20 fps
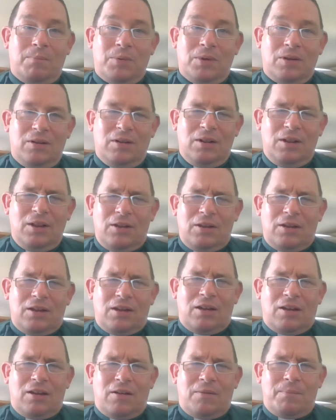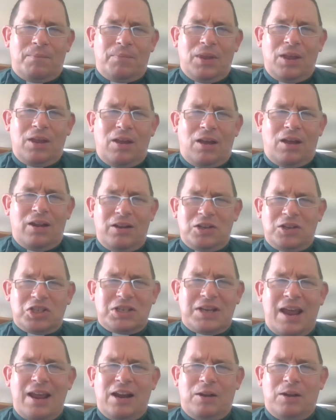But
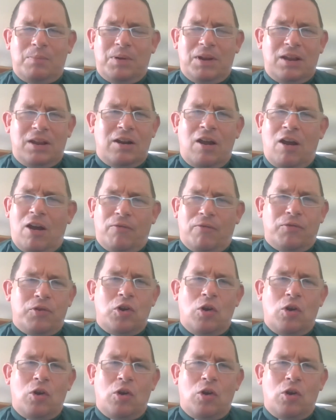understandably enough,